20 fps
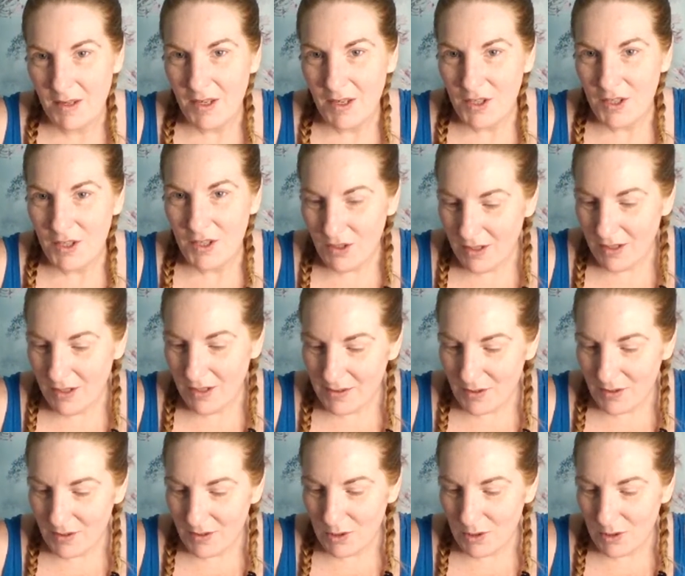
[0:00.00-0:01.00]
You like the
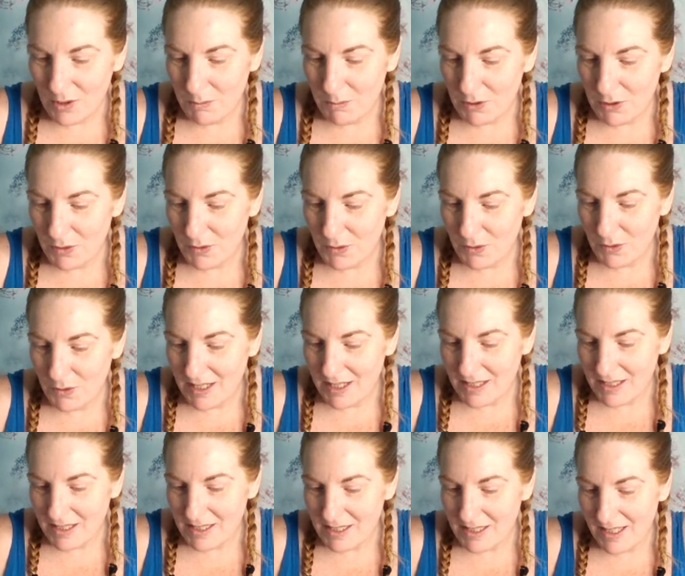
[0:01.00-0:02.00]
colour blue,
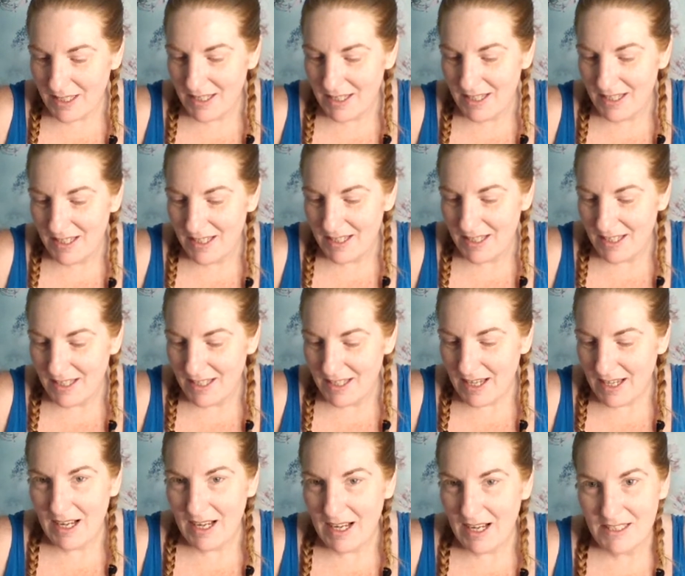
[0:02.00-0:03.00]
Casey. I
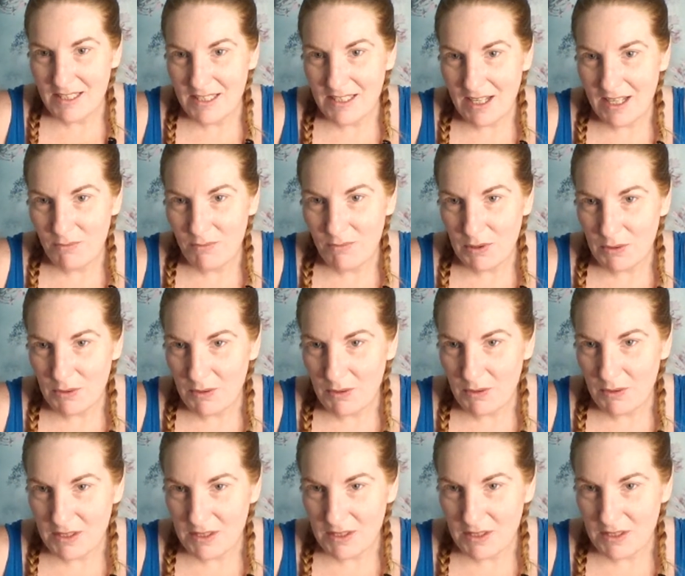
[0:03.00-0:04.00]
had to have blue on
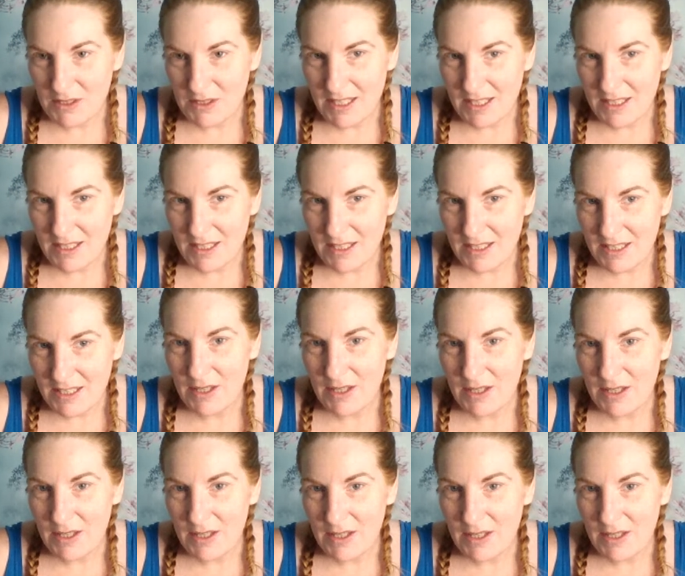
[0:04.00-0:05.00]
today, so either
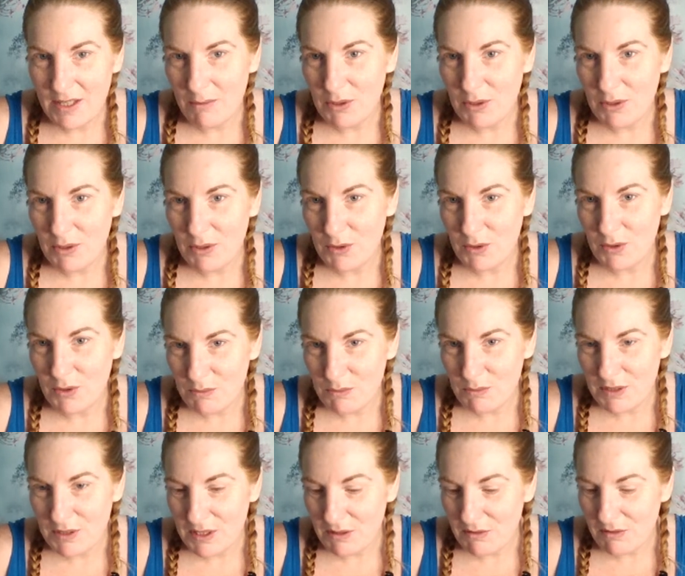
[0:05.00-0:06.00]
you like blue or
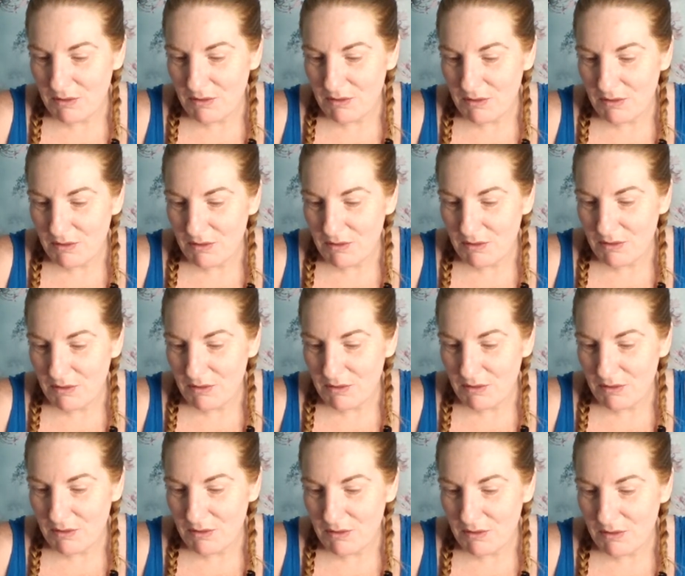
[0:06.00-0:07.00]
somebody around you wears
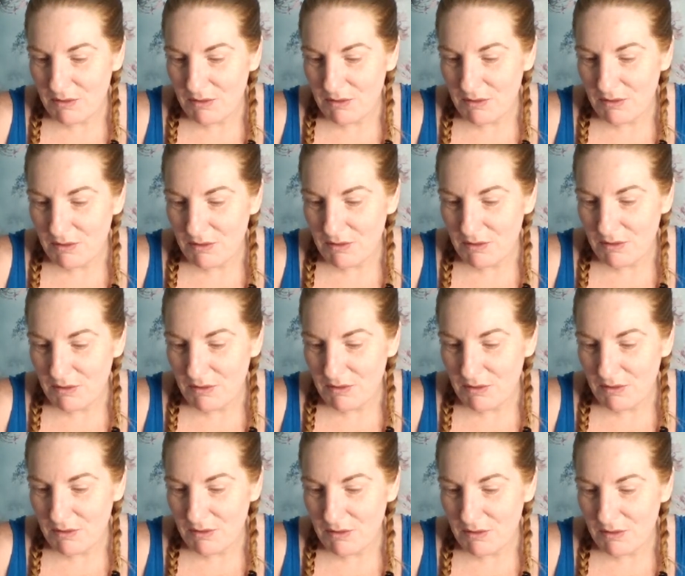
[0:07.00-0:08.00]
a lot of blue.
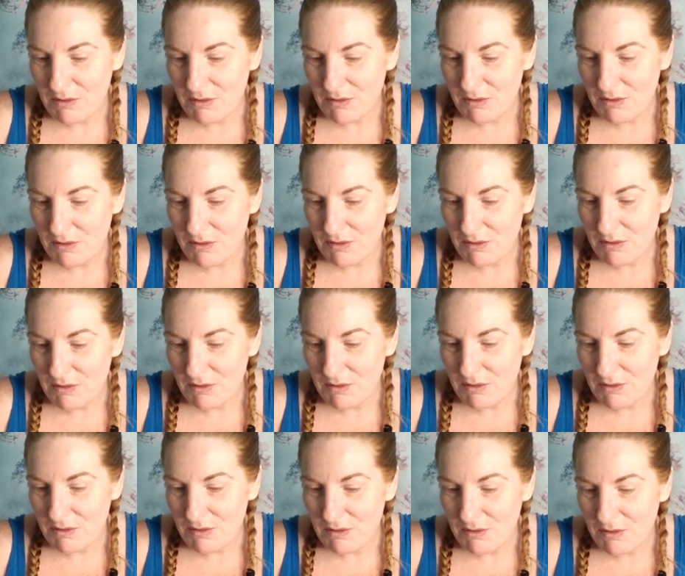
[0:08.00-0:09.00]
I've
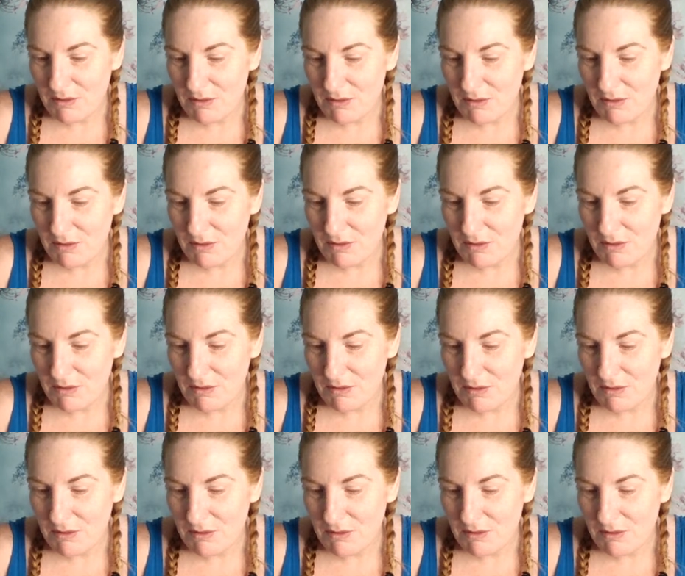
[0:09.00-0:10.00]
been getting stomach
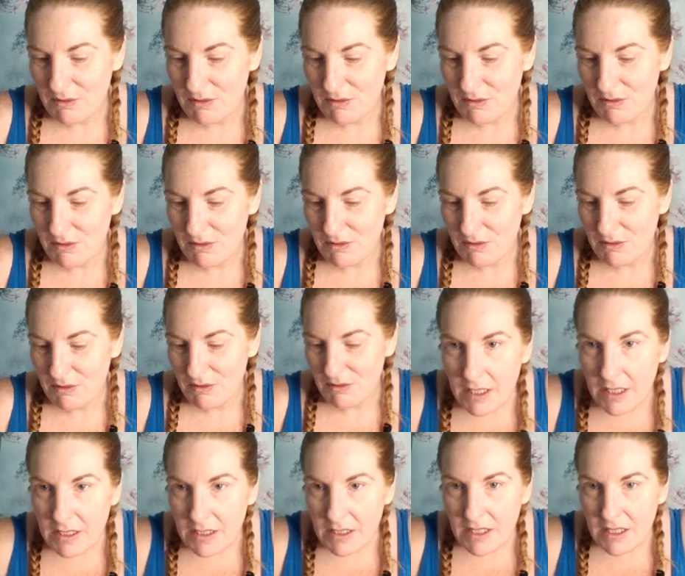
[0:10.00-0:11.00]
issues. Sorry, Dina, it's
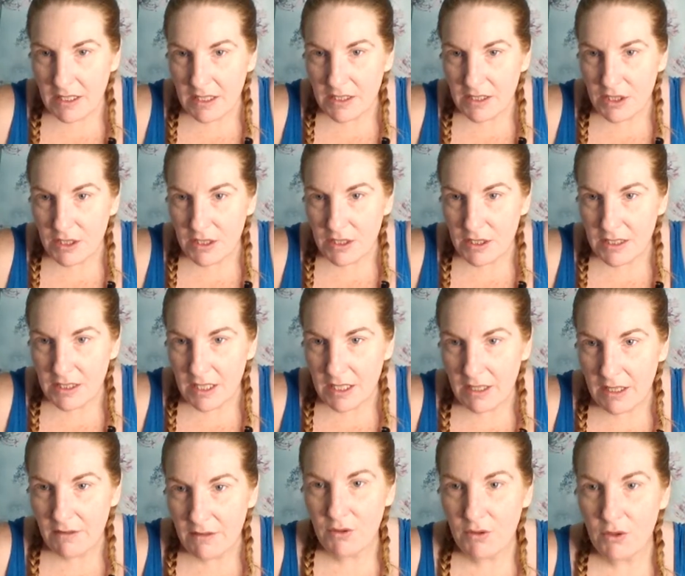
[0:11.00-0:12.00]
glitching, Dina. I've
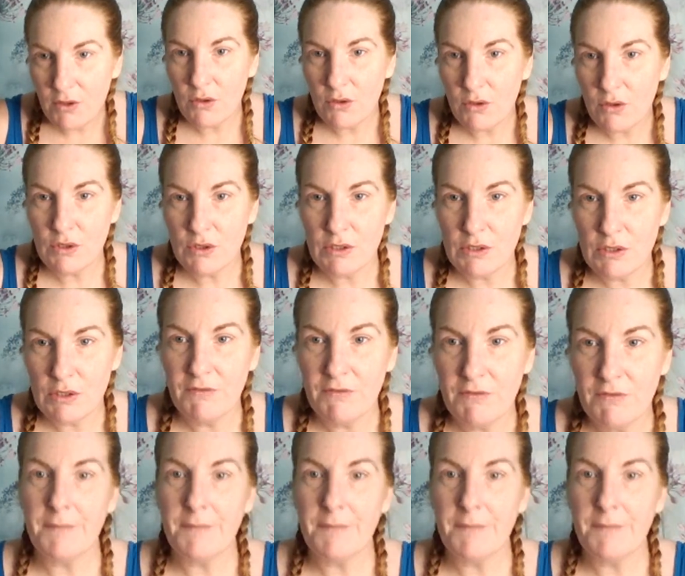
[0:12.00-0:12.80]
not caught some of that.